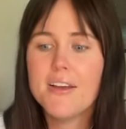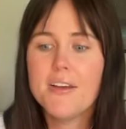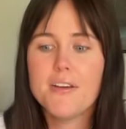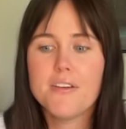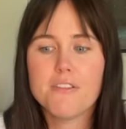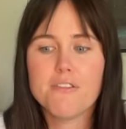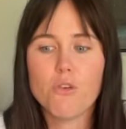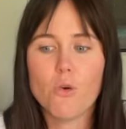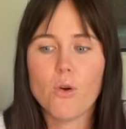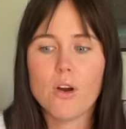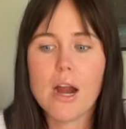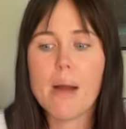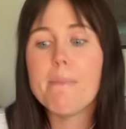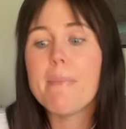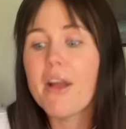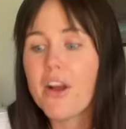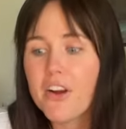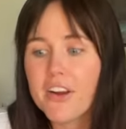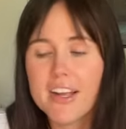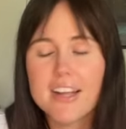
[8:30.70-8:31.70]
for
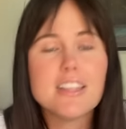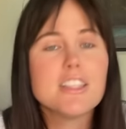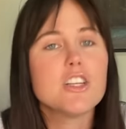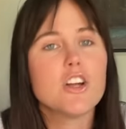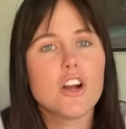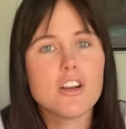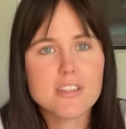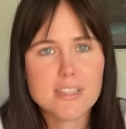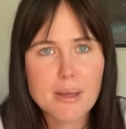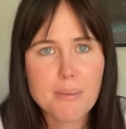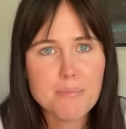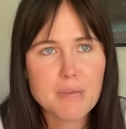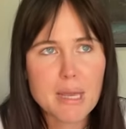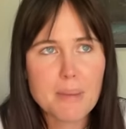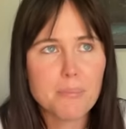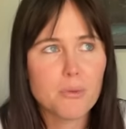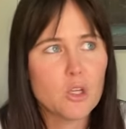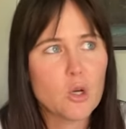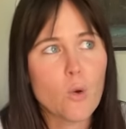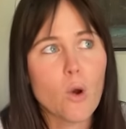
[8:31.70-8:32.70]
Americans, there are some
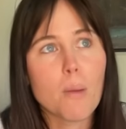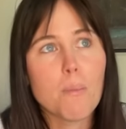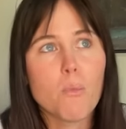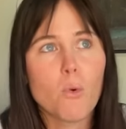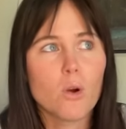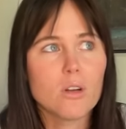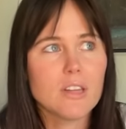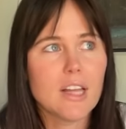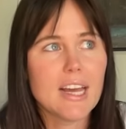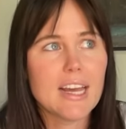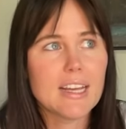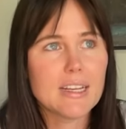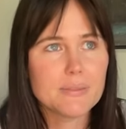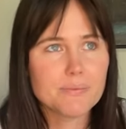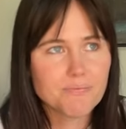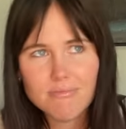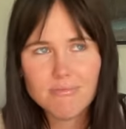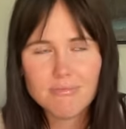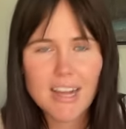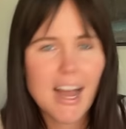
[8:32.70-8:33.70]
people who are more like,
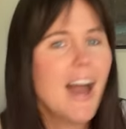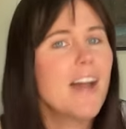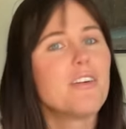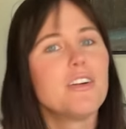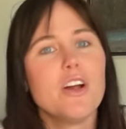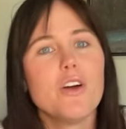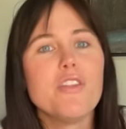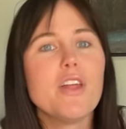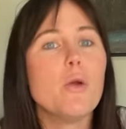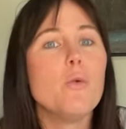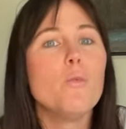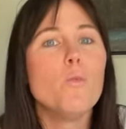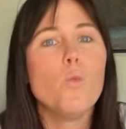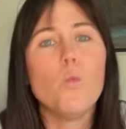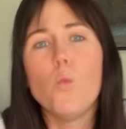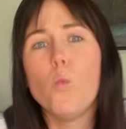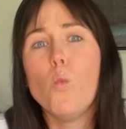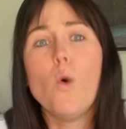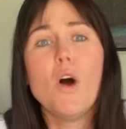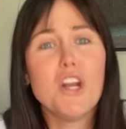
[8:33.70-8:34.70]
I don't know, they
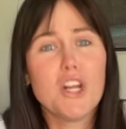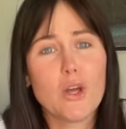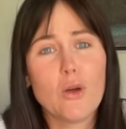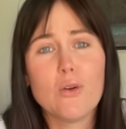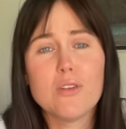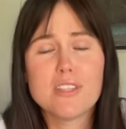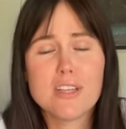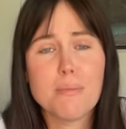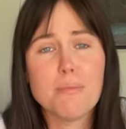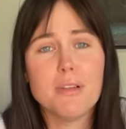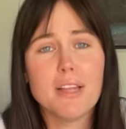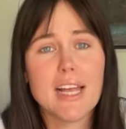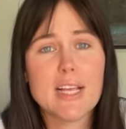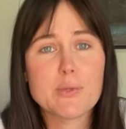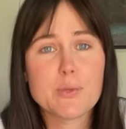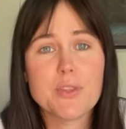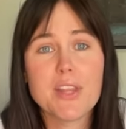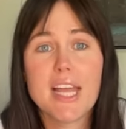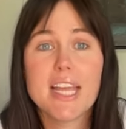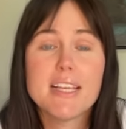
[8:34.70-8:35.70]
want to go someplace
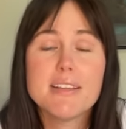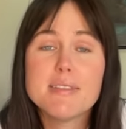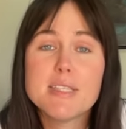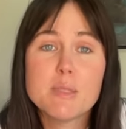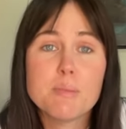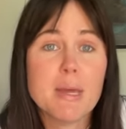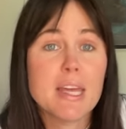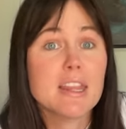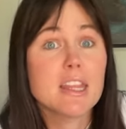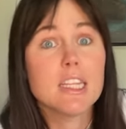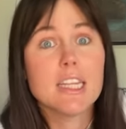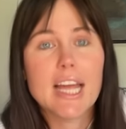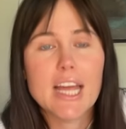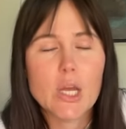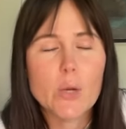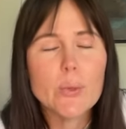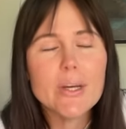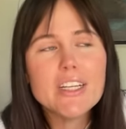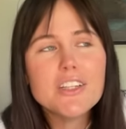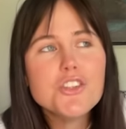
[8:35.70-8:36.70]
where they speak the
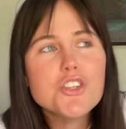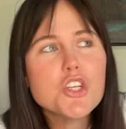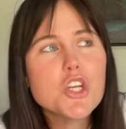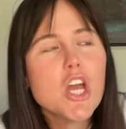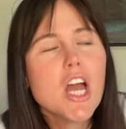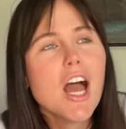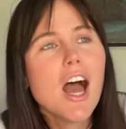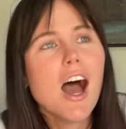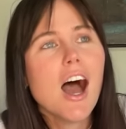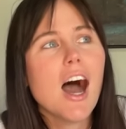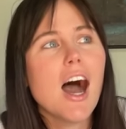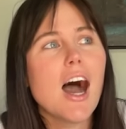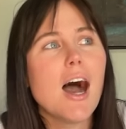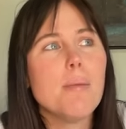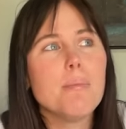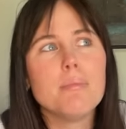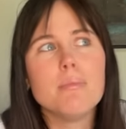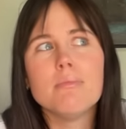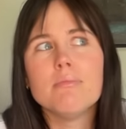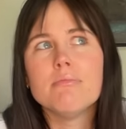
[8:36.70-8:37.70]
language.
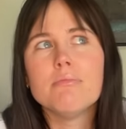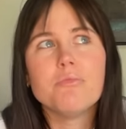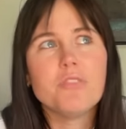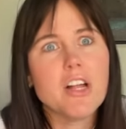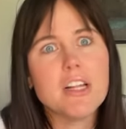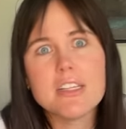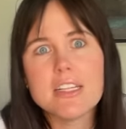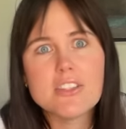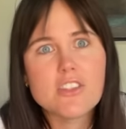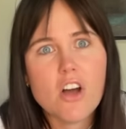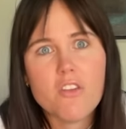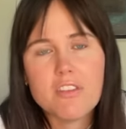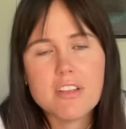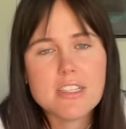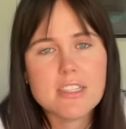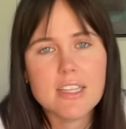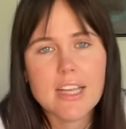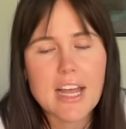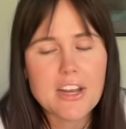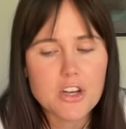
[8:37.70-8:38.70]
Um, London's
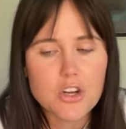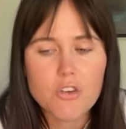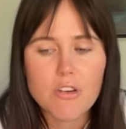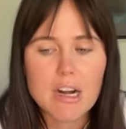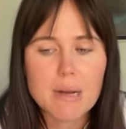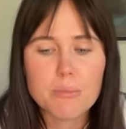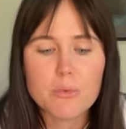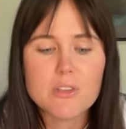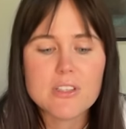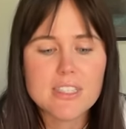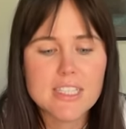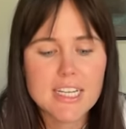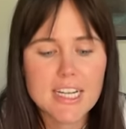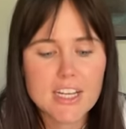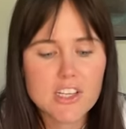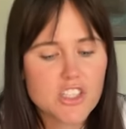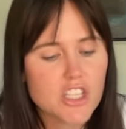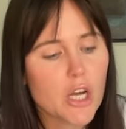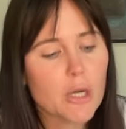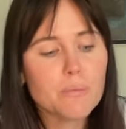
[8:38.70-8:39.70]
obviously an incredible city.
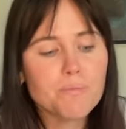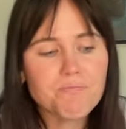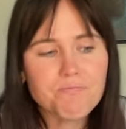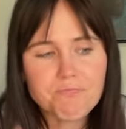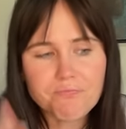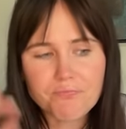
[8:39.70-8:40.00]
So